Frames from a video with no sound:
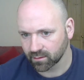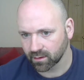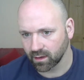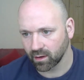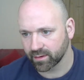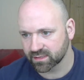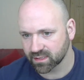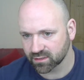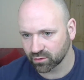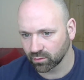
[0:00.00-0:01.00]
You know,
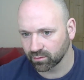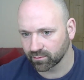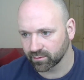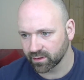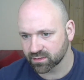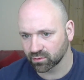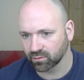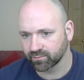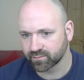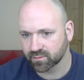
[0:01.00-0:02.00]
it's all
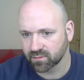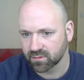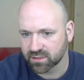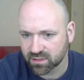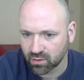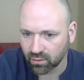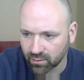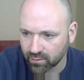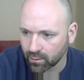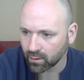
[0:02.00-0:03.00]

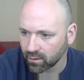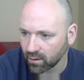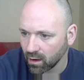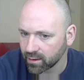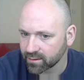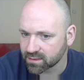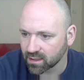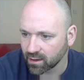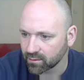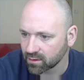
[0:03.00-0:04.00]
stored online,
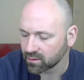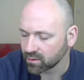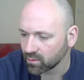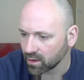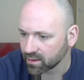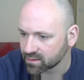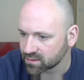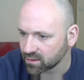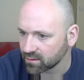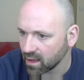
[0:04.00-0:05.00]
so you won't need to
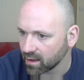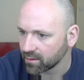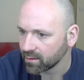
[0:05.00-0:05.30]
do that.